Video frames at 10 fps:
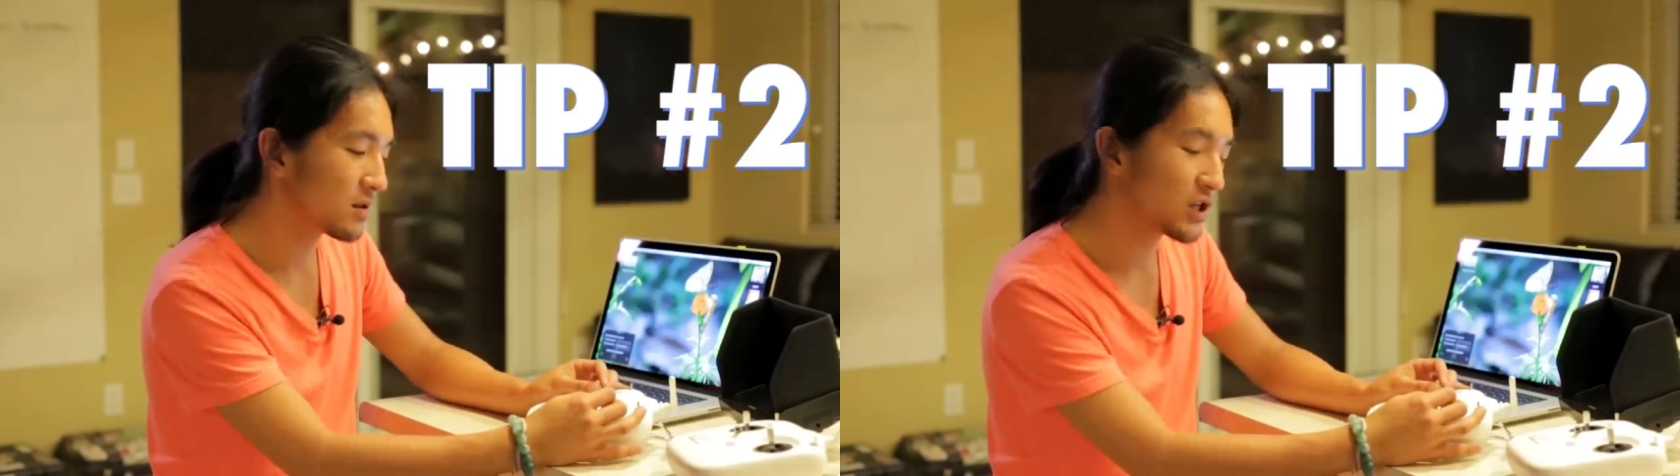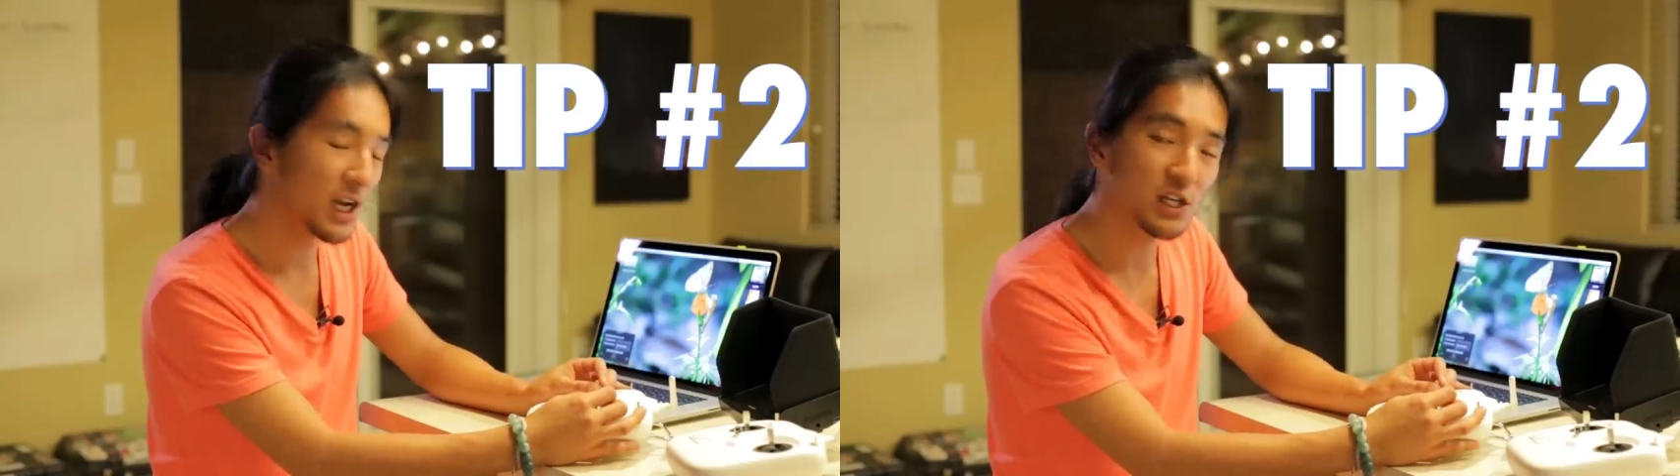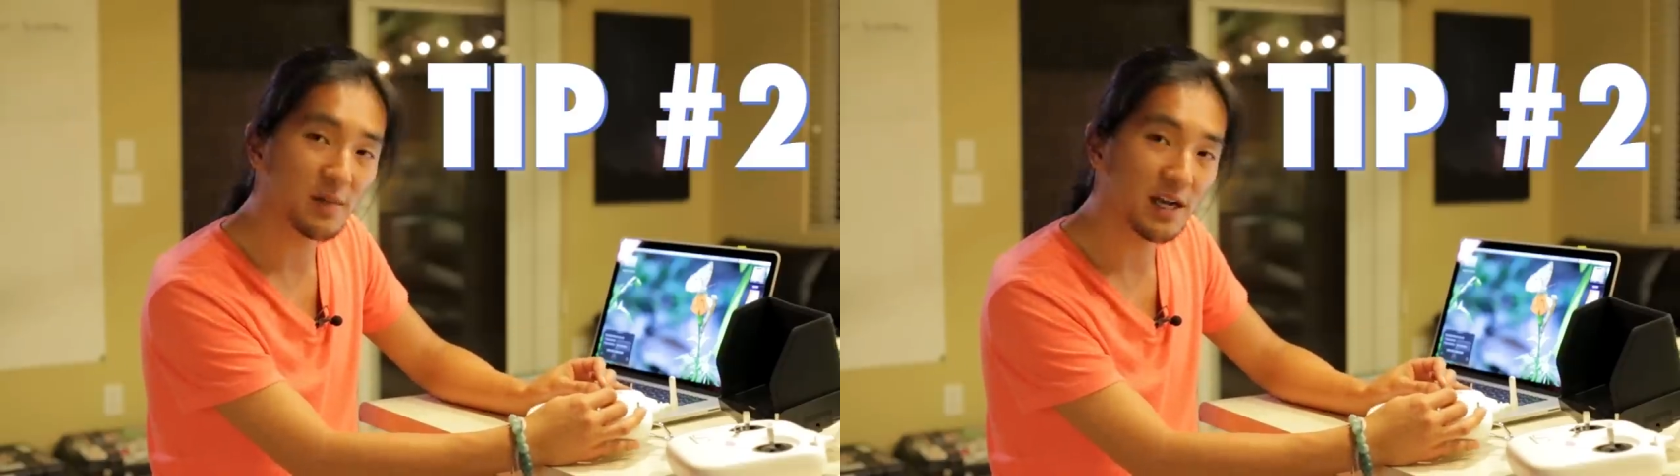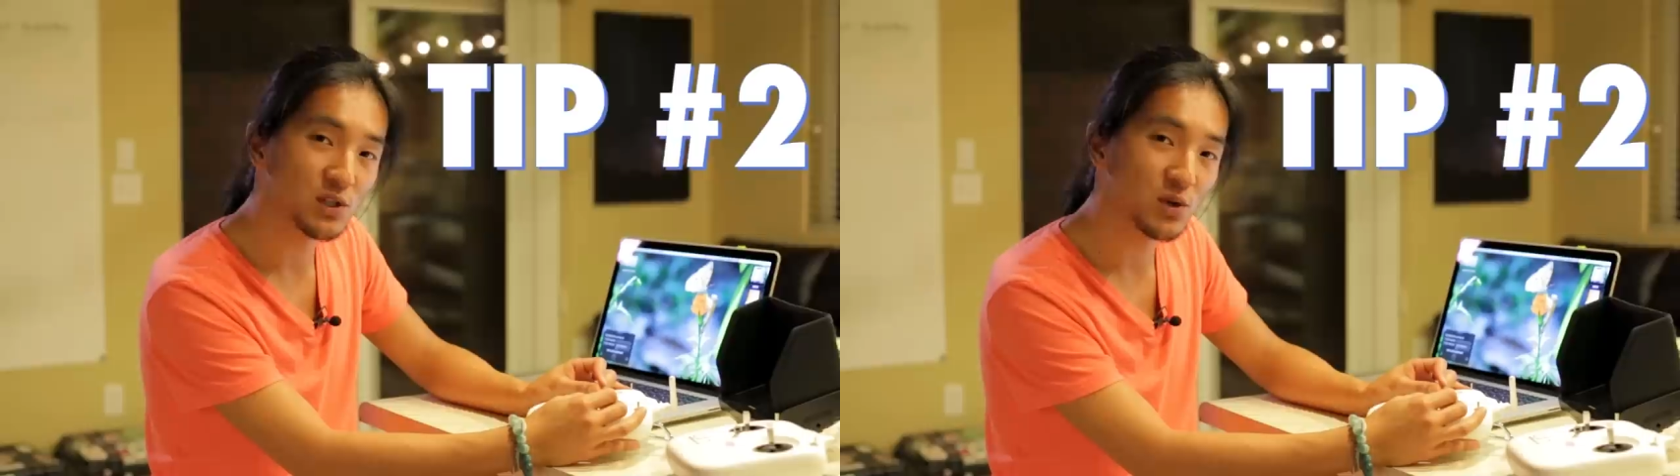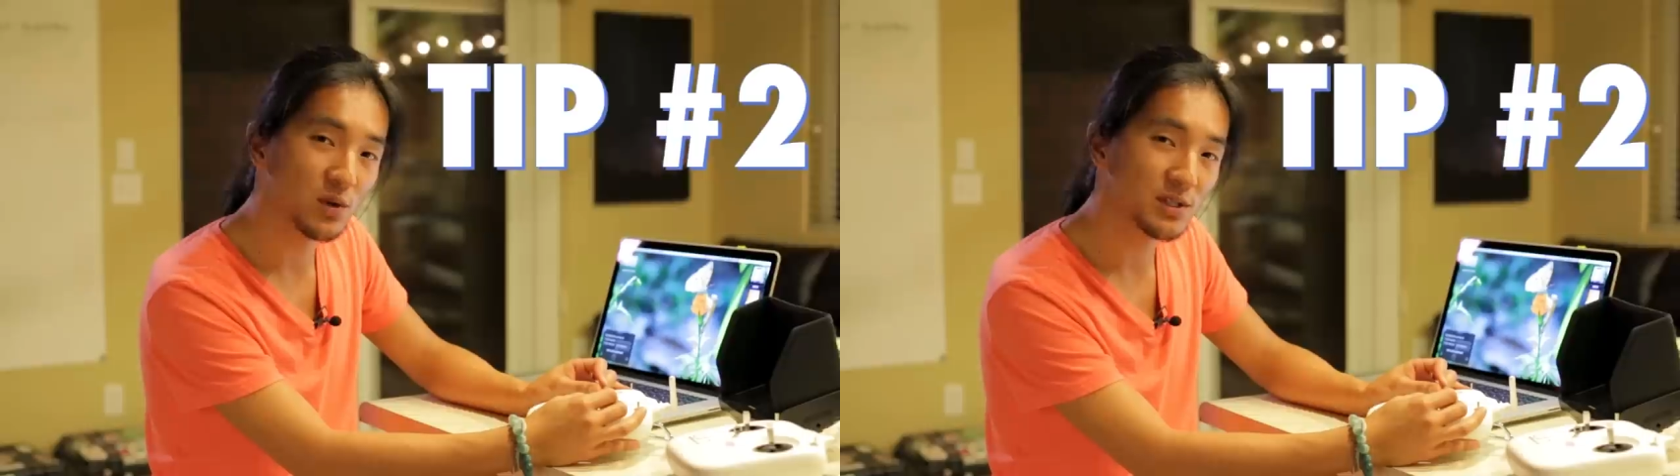changed my
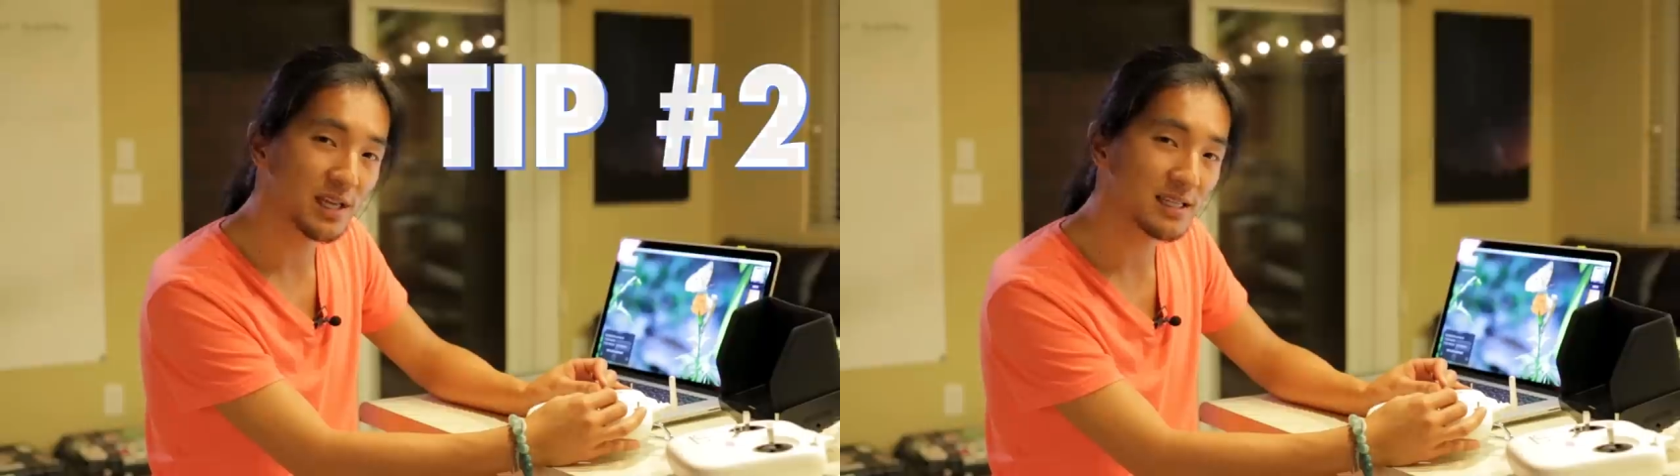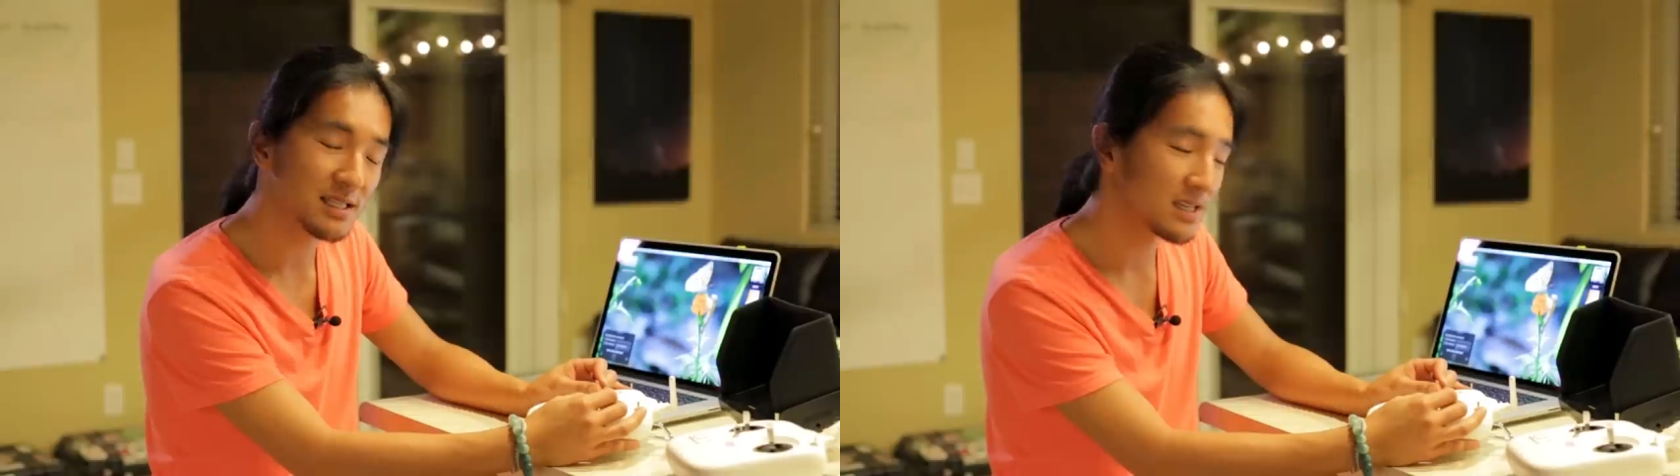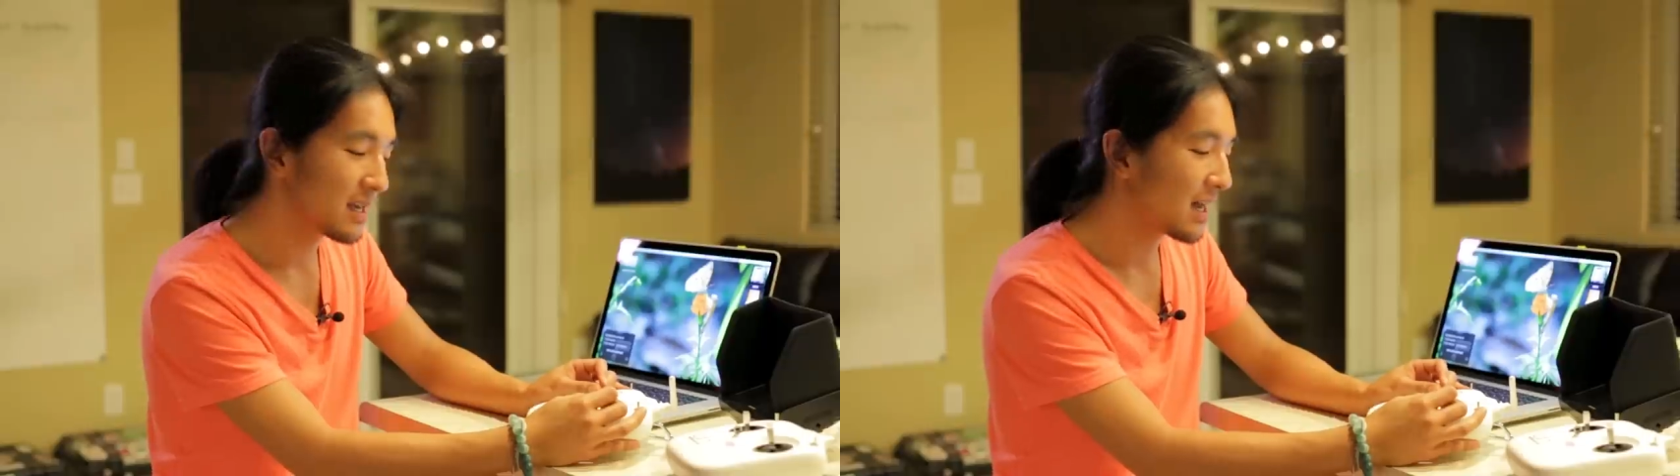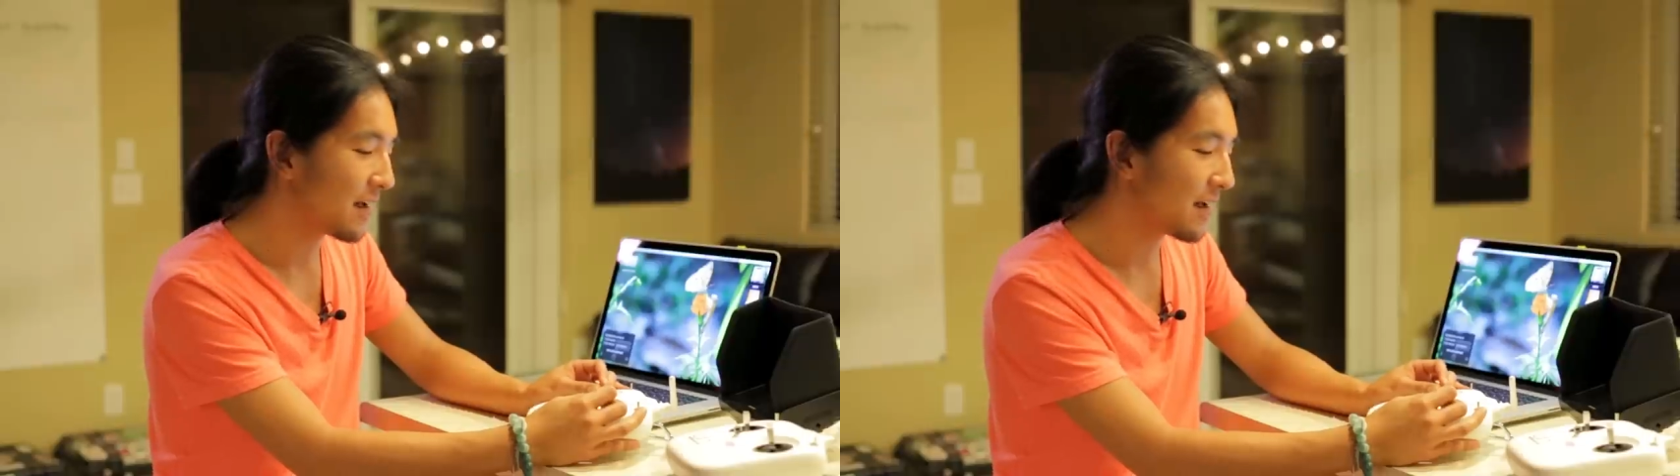controller stance,